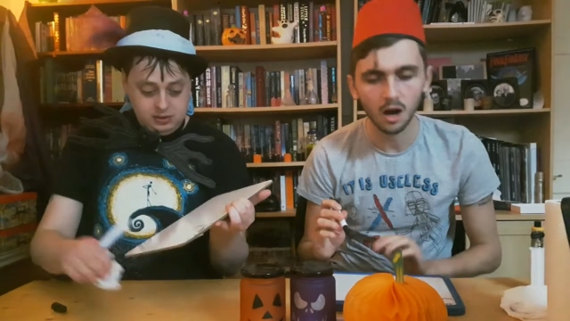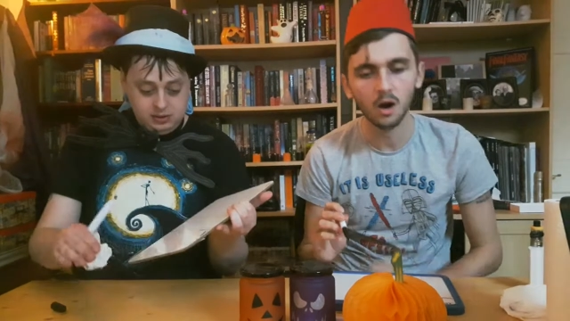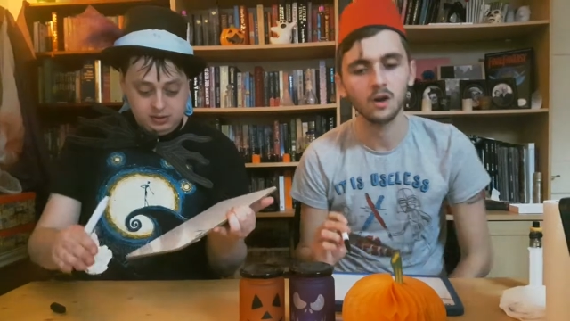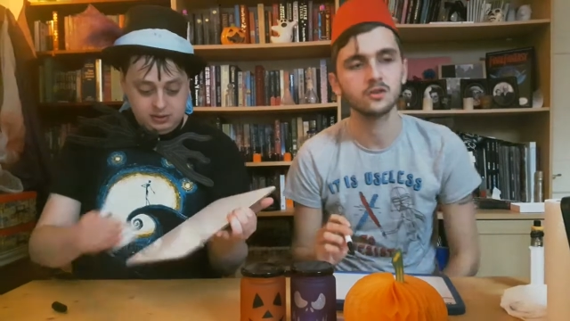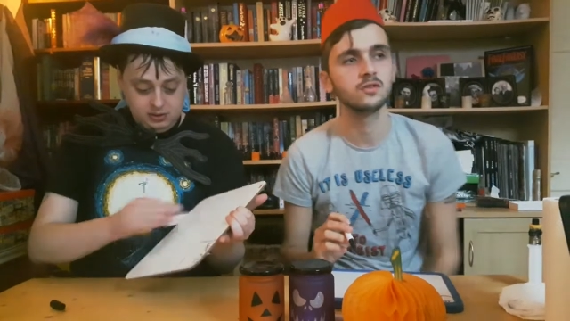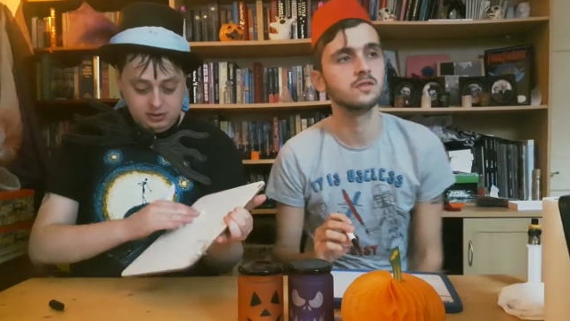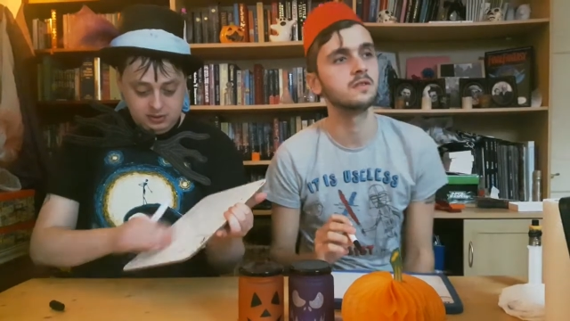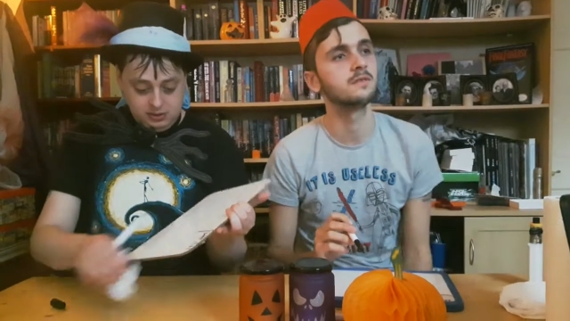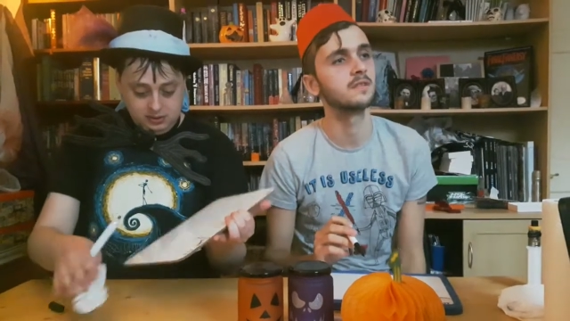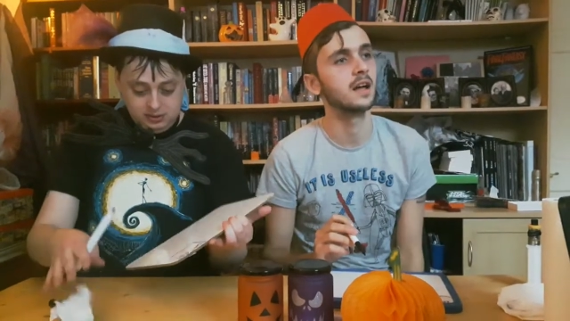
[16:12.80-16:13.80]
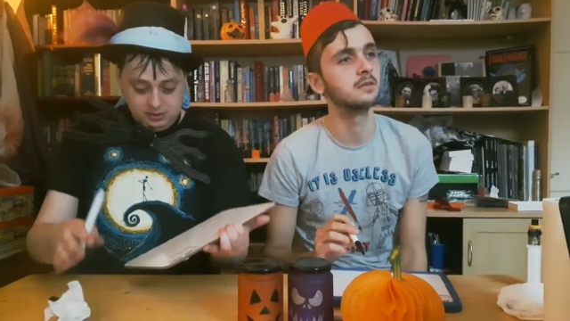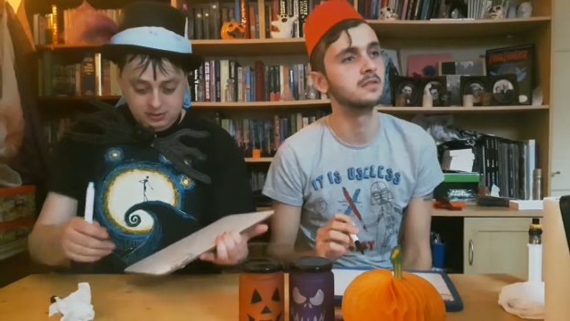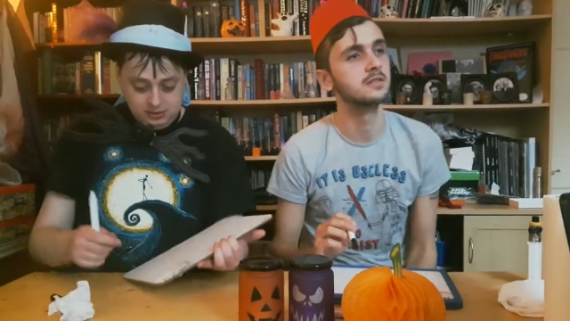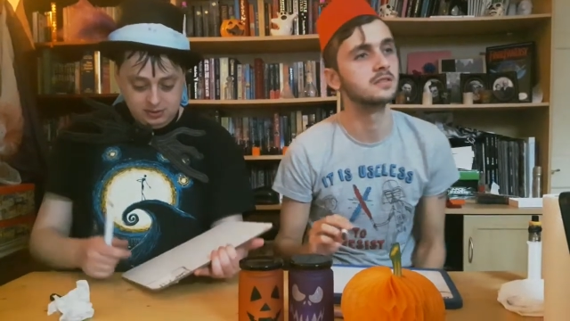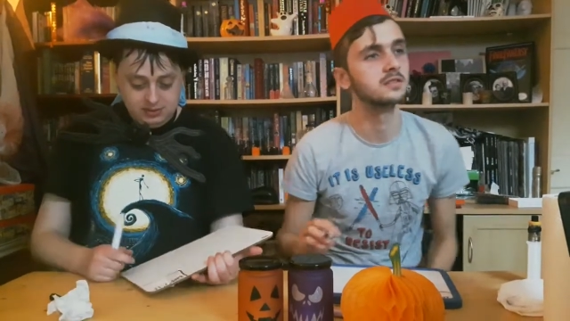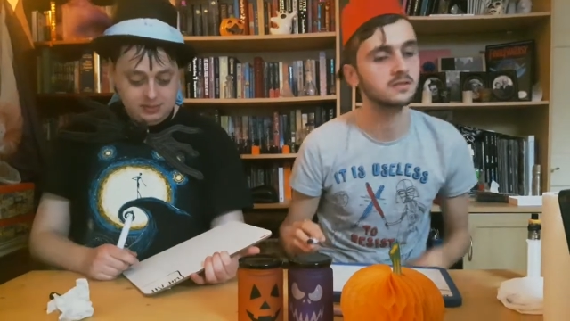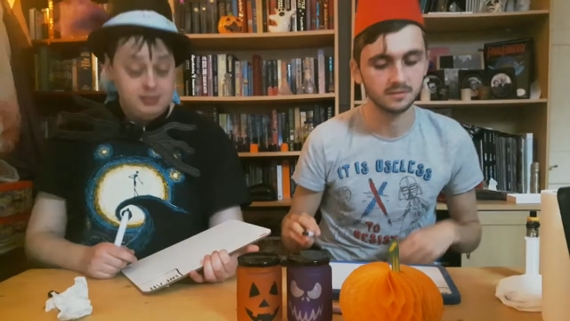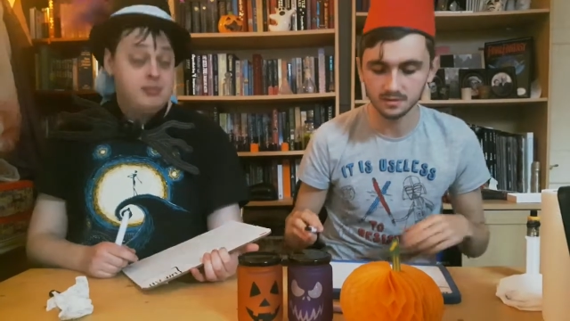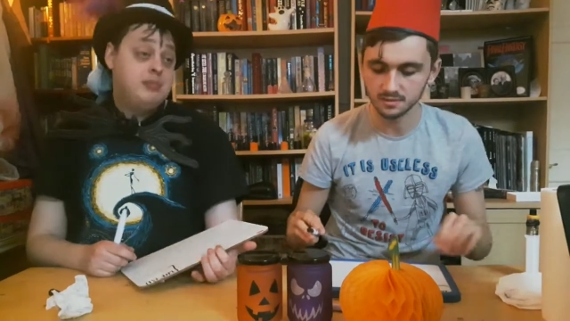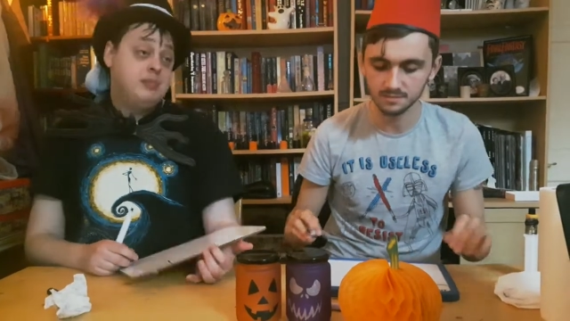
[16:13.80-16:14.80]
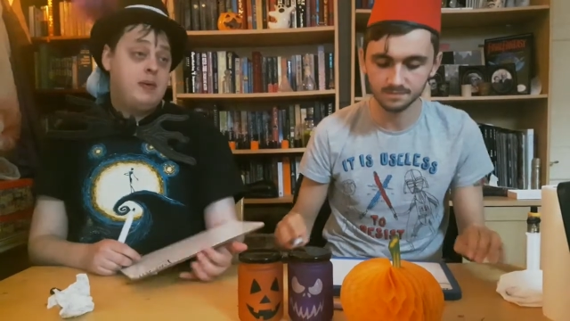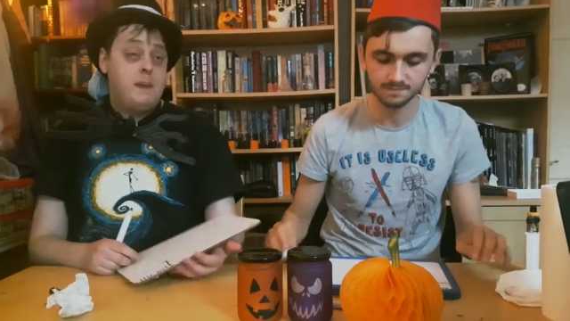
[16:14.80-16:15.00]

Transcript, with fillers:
Speaker 1: Oh, I should have known flowers. hmm